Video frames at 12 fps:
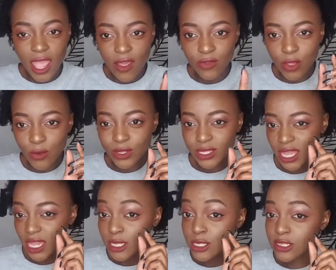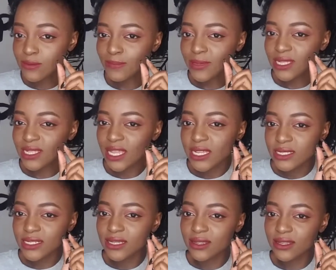And there was like a split